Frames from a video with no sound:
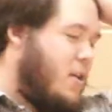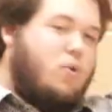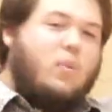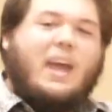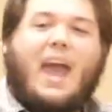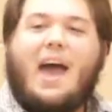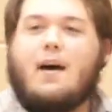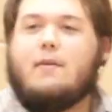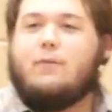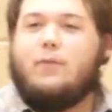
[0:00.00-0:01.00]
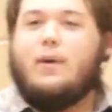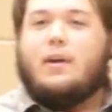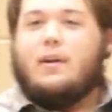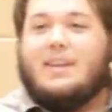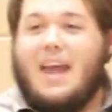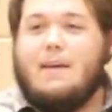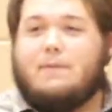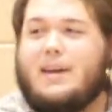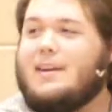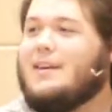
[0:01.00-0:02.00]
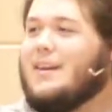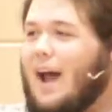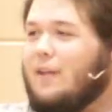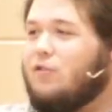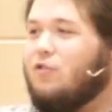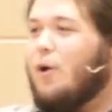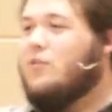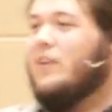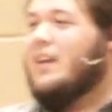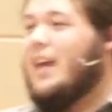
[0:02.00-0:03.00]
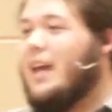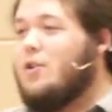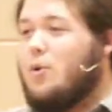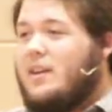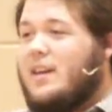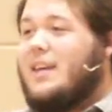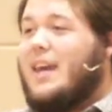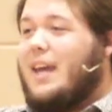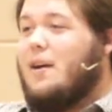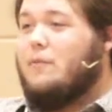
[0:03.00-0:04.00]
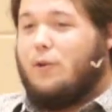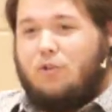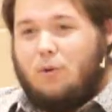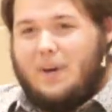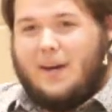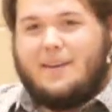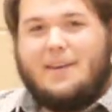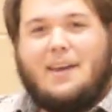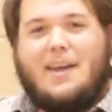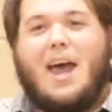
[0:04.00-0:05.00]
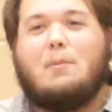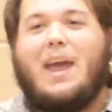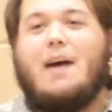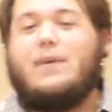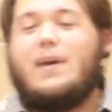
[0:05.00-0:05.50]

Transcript: We have David, God's chosen king, anointed king over Judah, and we have